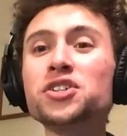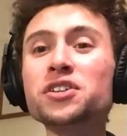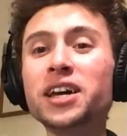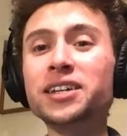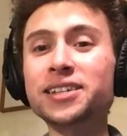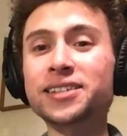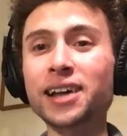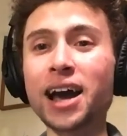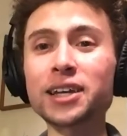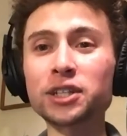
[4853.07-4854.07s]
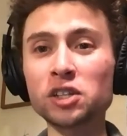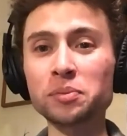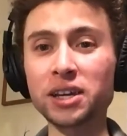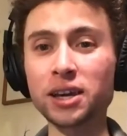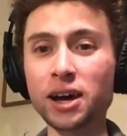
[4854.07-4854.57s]
She then decided
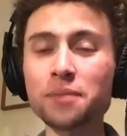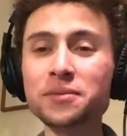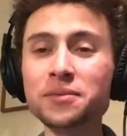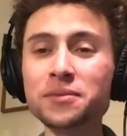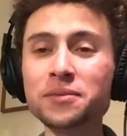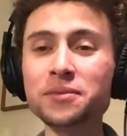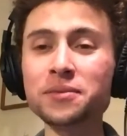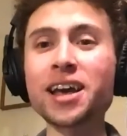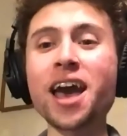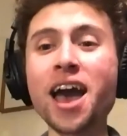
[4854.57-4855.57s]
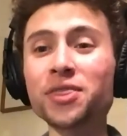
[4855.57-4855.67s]
to become naked